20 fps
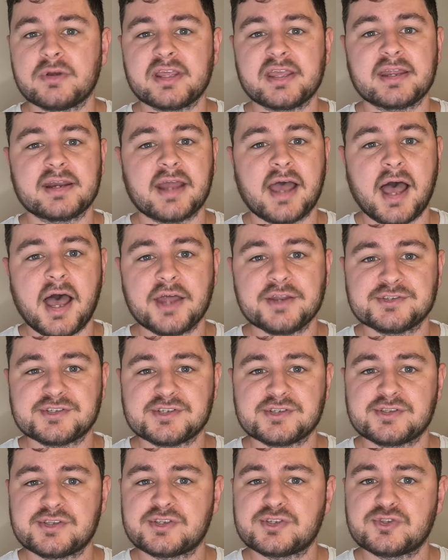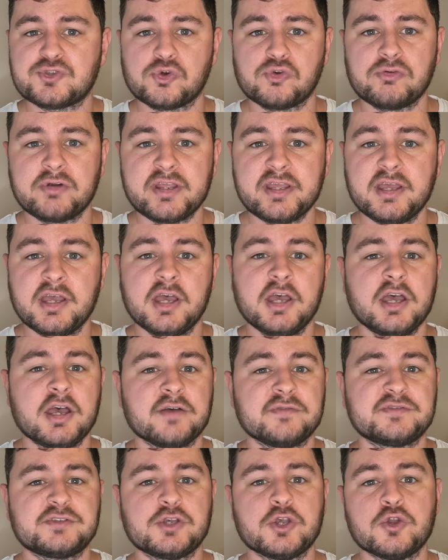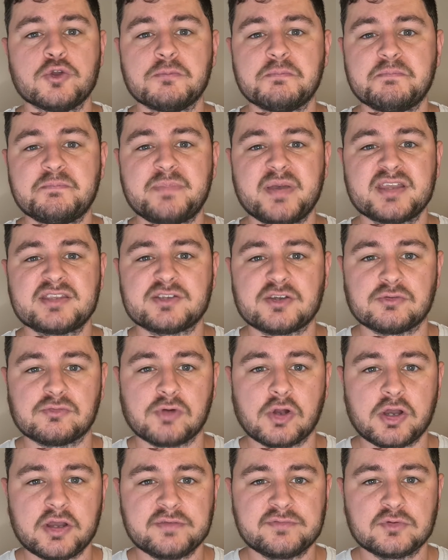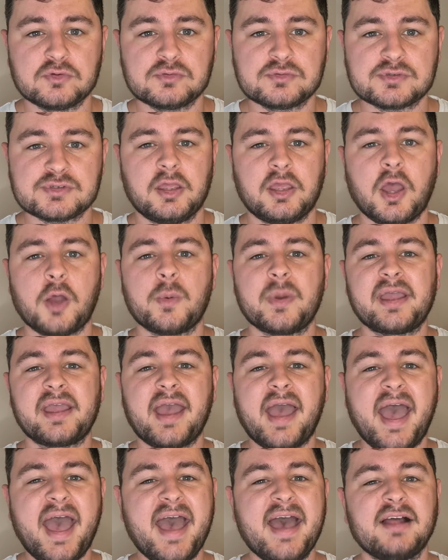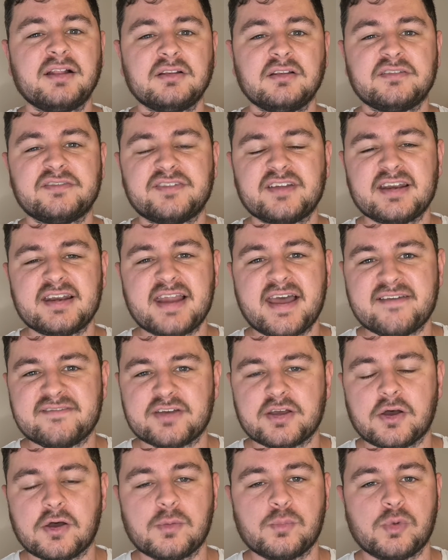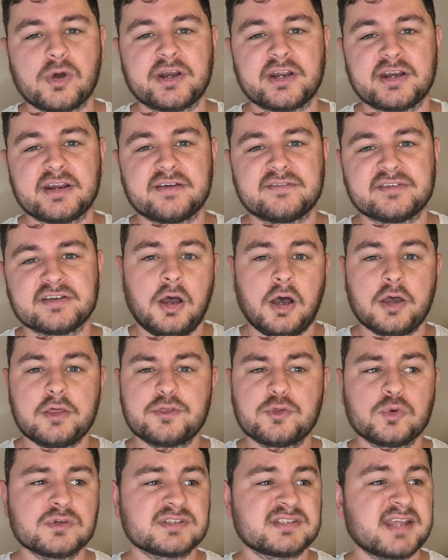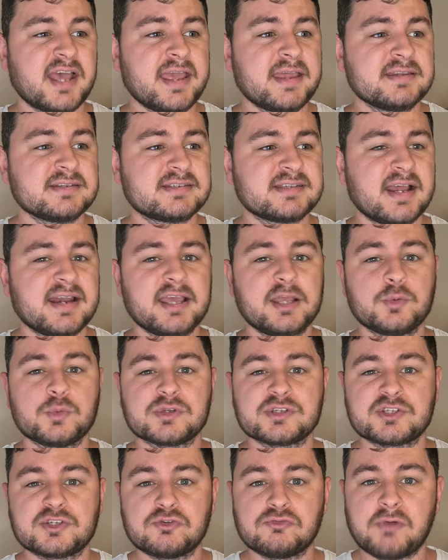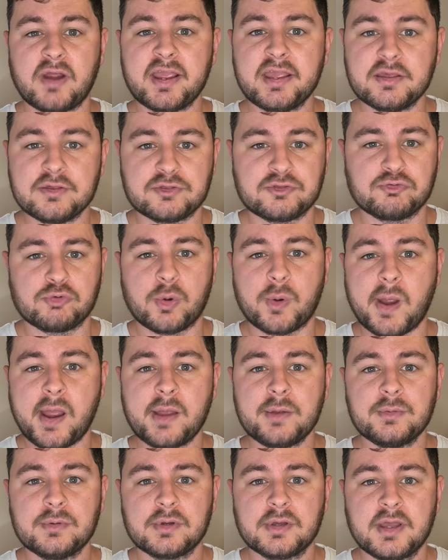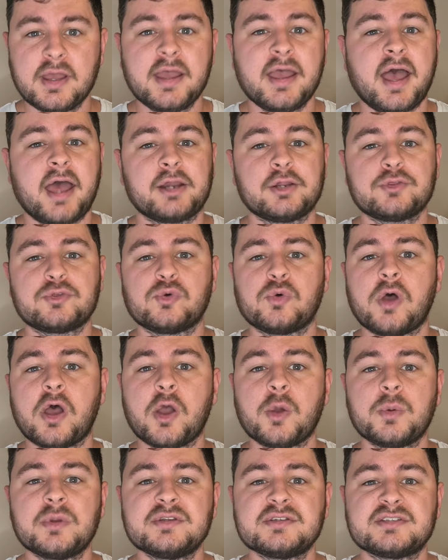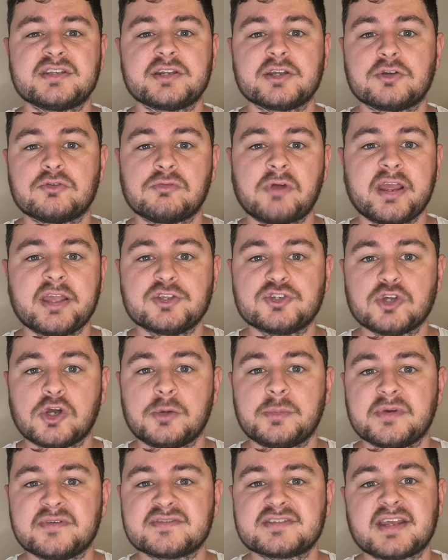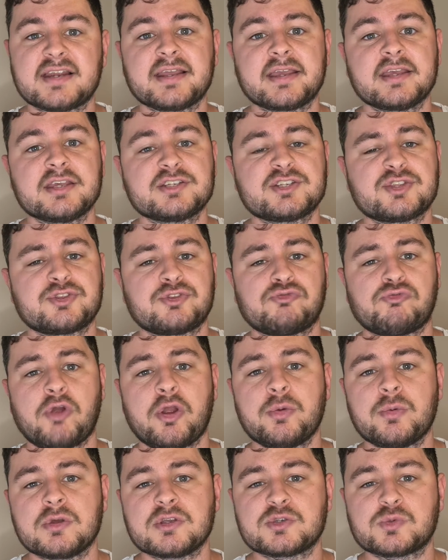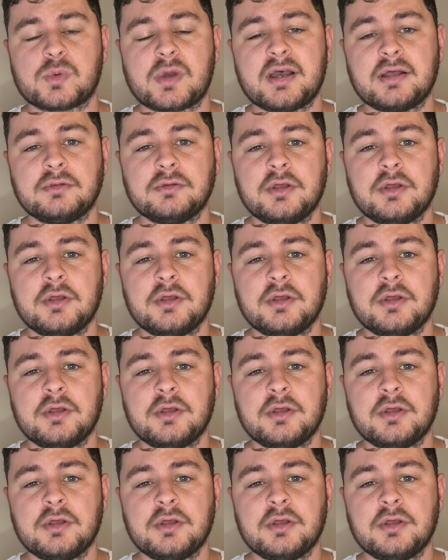enhances the story of two bitter rivals going hell for leather on one another. I thought Zayn's selling was great throughout, and I thought Owens did a great job of selling his throat as well